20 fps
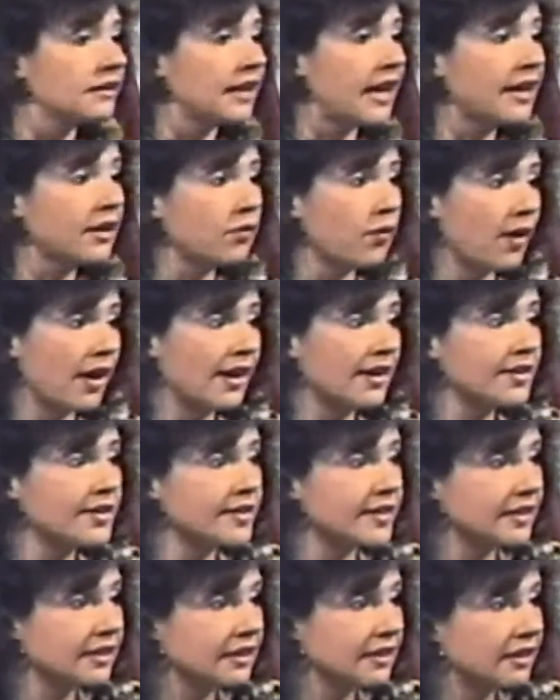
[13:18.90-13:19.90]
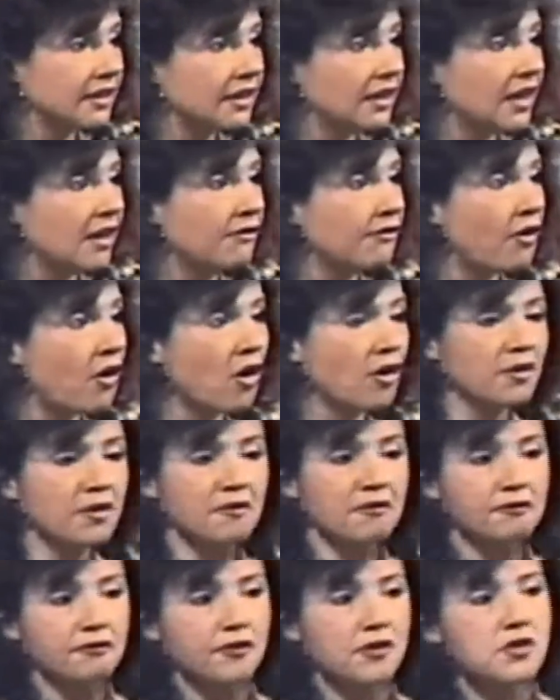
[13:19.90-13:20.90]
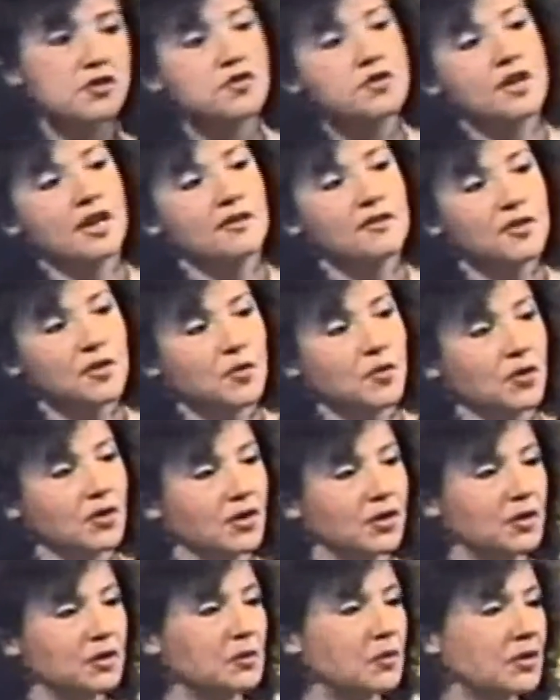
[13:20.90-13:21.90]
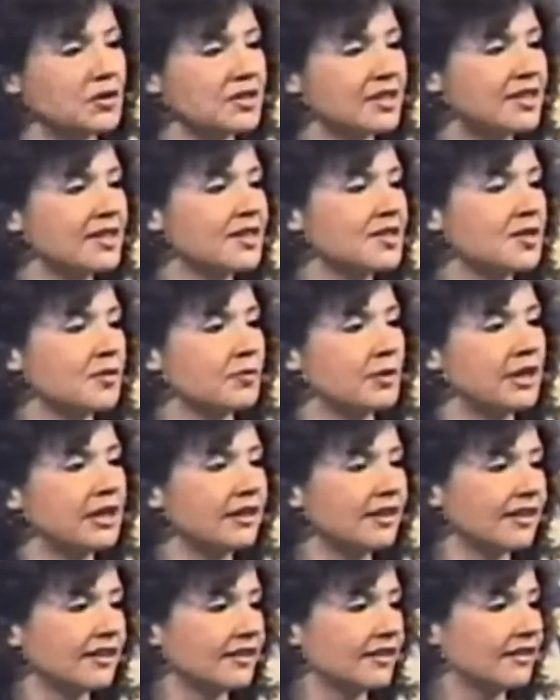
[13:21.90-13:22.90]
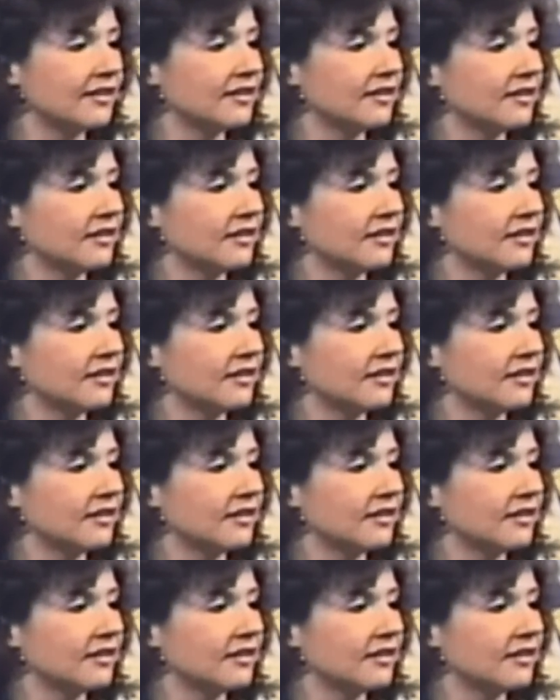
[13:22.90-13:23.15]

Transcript: Likewise, if all the food of the world were to disappear,